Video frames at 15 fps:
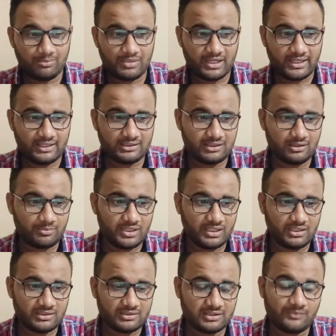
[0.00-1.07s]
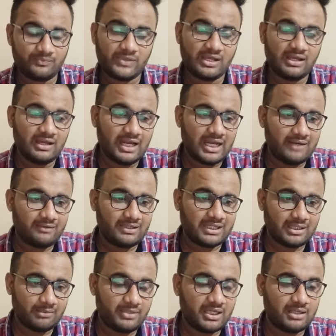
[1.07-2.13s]
applying the application. I will
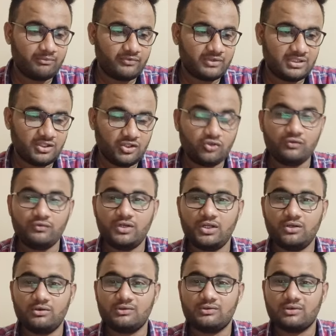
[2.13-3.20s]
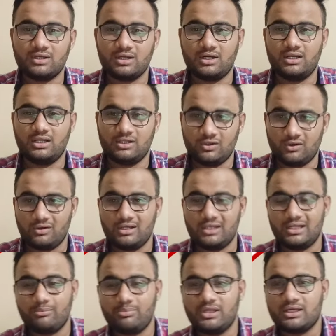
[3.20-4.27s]
coming up with the new videos regarding the
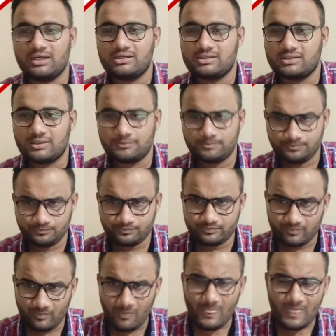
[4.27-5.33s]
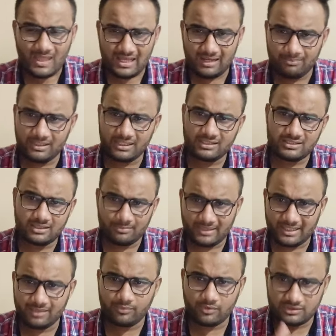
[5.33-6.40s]
online
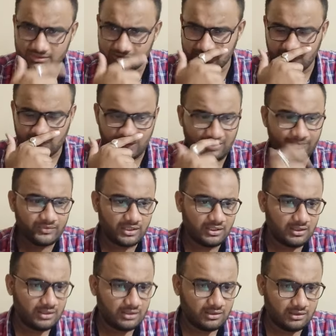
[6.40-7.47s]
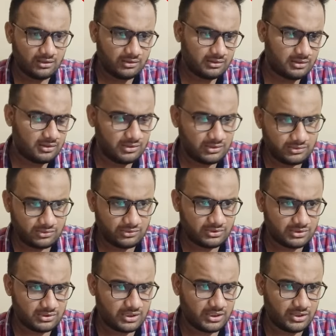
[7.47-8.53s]
applying process and all. So
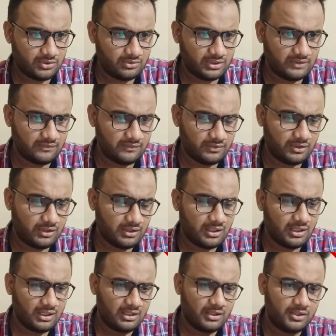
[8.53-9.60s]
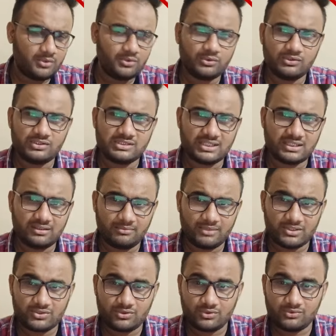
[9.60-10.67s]
stay tuned. If you are new to this channel,
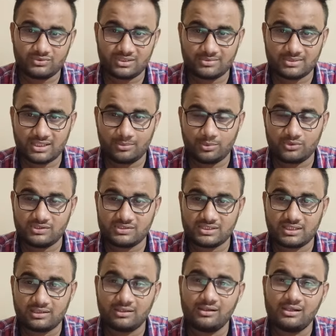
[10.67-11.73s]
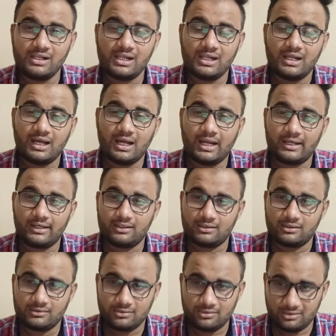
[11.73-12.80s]
make sure you subscribe to this channel and
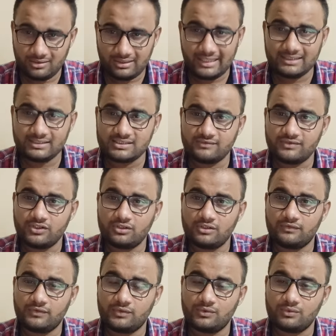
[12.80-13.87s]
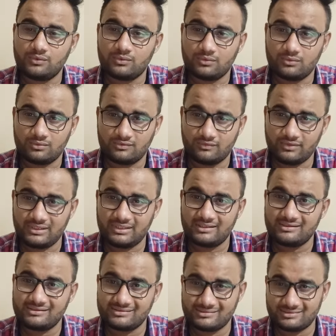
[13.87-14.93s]
like this video if you feel
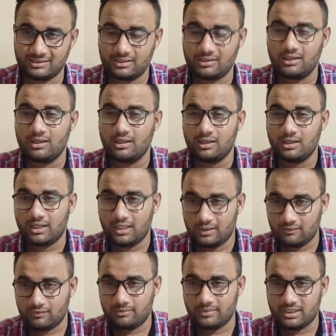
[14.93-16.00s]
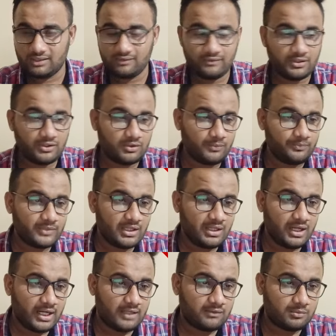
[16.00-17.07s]
that this is an informative video.
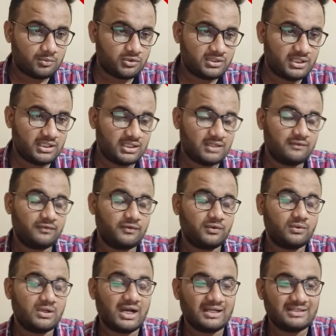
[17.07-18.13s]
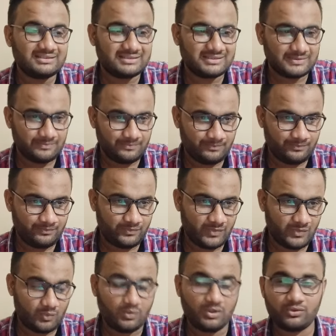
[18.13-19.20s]
And one more thing, if you guys
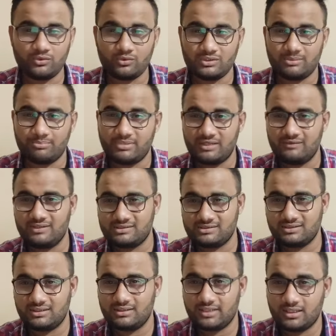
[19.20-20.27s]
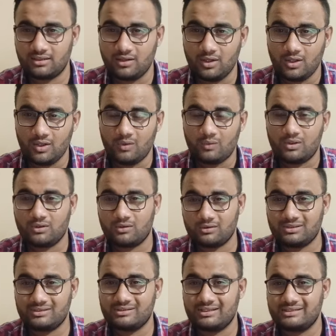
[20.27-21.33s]
want to know the previous year trend, what are
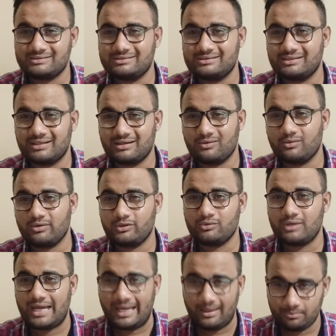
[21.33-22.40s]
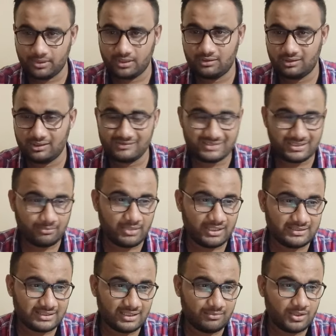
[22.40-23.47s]
all the things going to happen in step
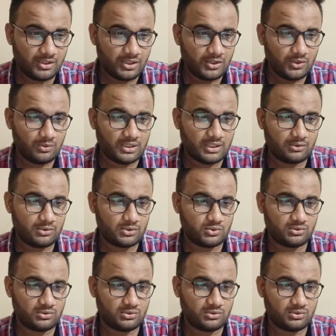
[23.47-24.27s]
by step, you can go